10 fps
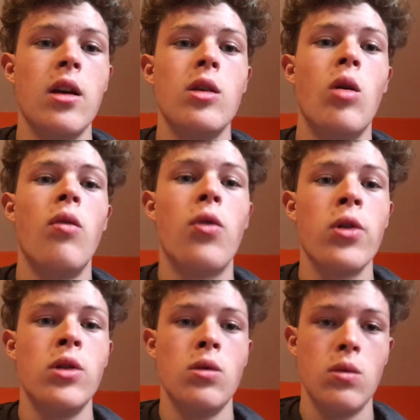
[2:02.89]
going for
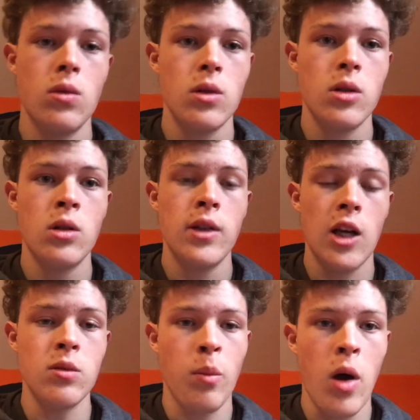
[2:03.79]
you. That was
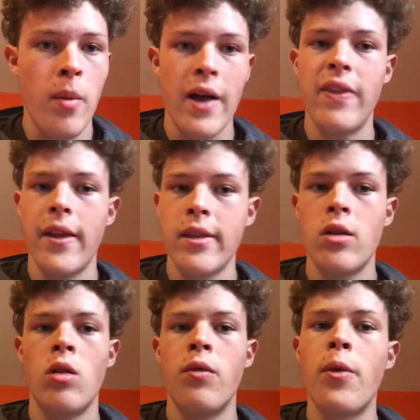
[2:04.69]
my problem. I had nothing
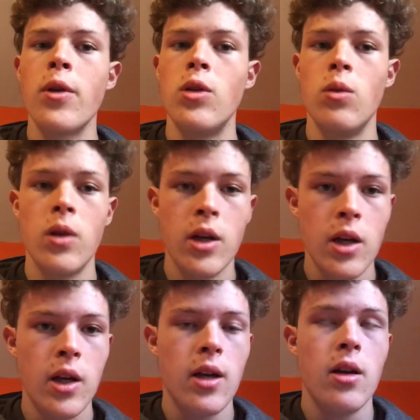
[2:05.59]
going for you.
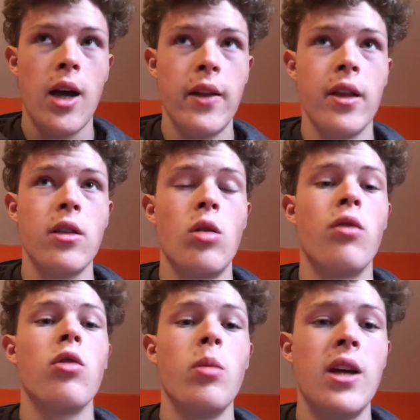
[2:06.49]
I had nothing going
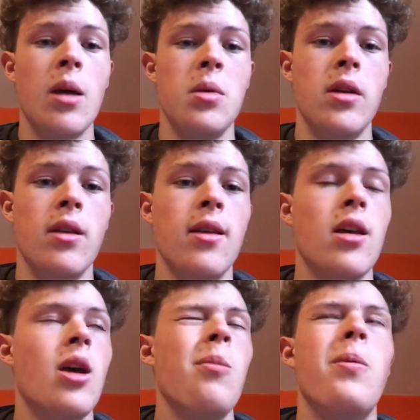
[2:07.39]
for me, I mean.
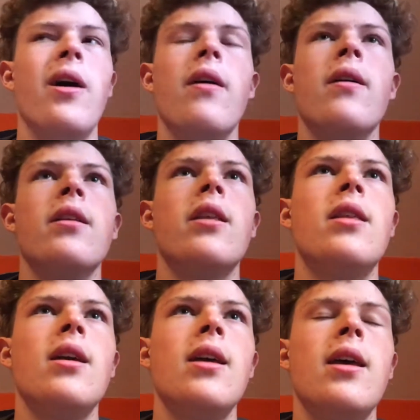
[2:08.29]
But the
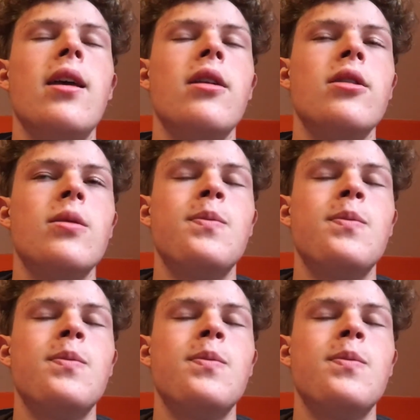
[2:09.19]
thing is,